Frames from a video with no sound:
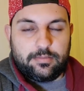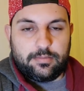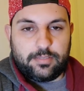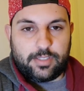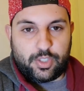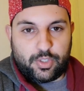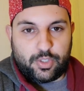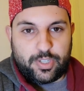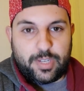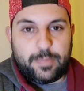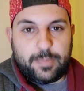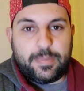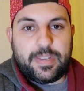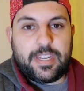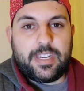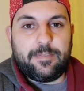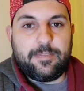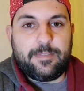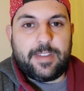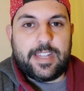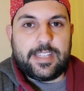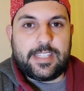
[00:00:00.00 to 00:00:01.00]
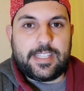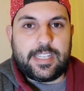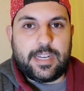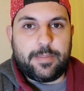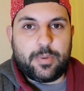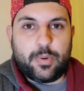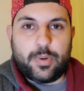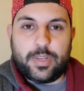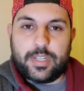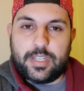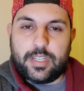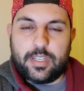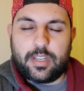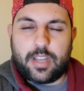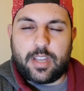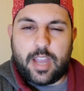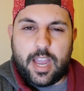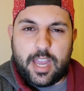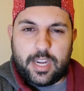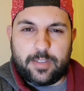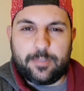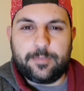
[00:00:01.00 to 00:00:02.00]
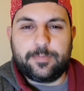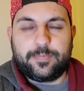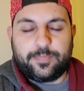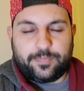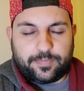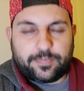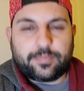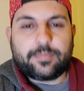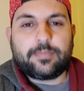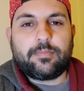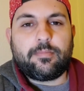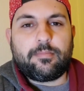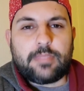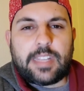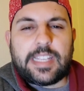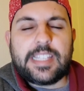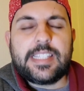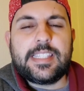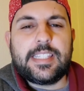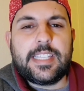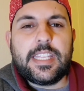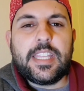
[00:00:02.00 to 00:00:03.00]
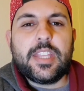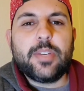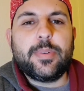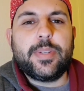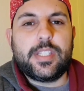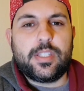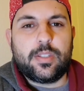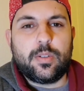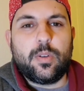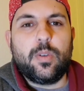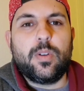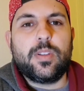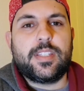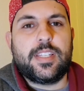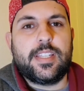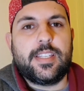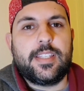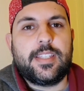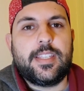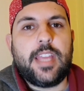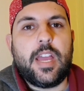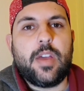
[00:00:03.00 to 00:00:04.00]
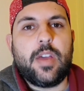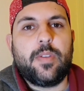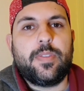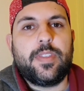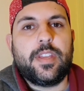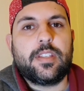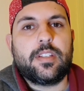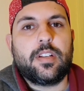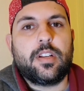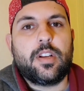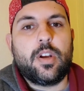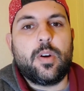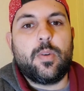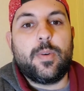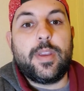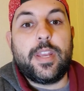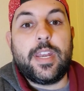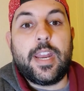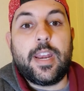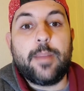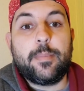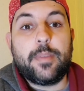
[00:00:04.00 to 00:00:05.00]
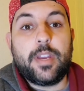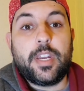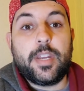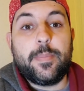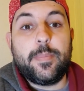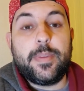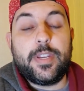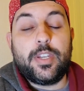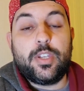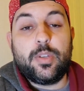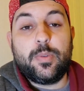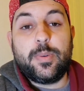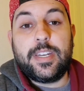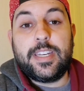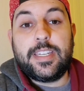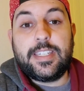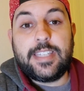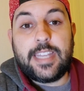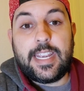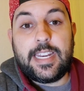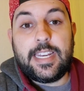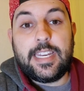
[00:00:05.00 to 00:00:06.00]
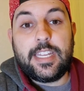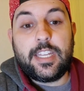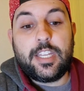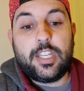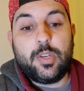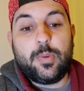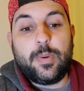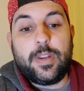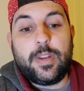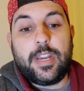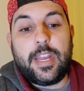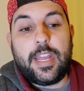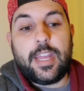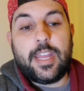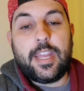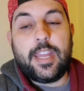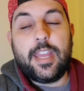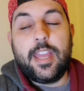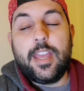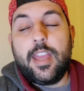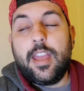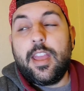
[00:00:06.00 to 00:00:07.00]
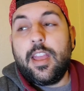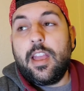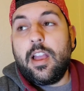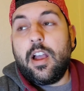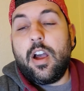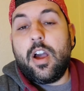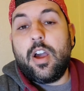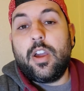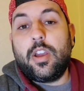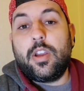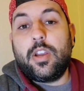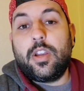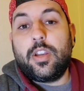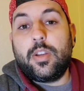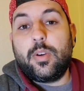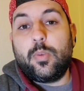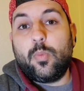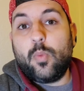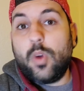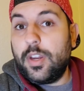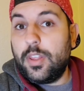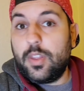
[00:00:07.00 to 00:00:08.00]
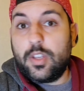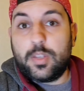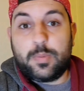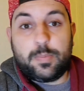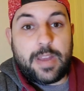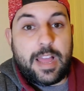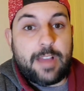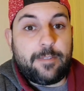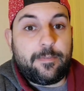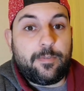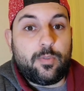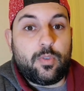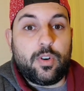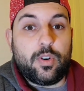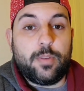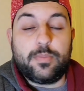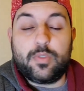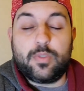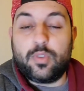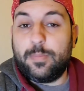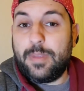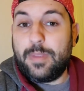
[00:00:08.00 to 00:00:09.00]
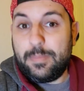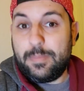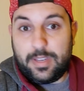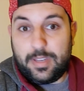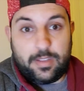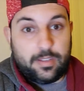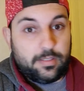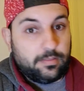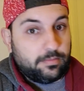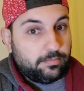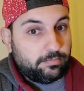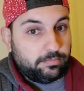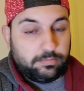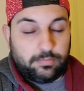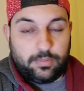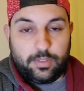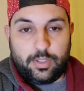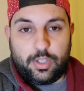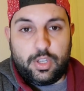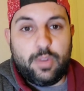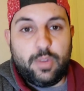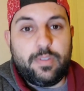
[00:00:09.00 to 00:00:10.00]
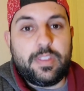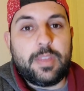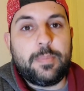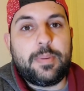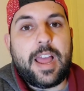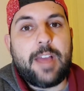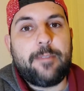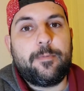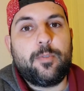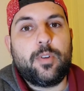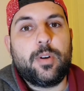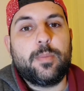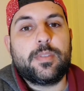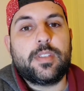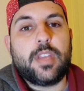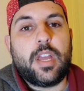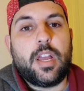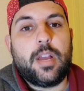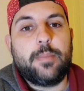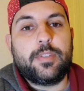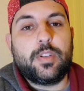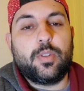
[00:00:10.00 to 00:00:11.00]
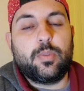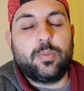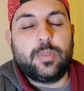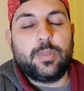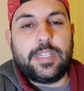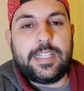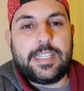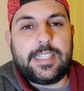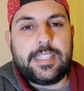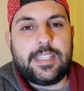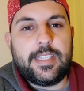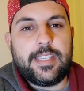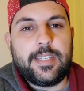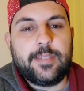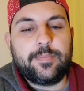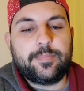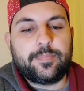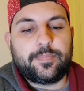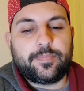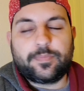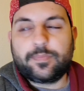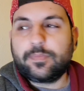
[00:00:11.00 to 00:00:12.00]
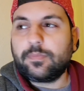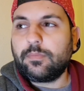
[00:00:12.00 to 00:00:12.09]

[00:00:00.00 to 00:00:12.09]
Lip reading: streaming events, and I'm going to kind of see the results and see how things are going. And I'm going to be doing a daily Q&A on one of those platforms, or maybe two of the platforms, to really see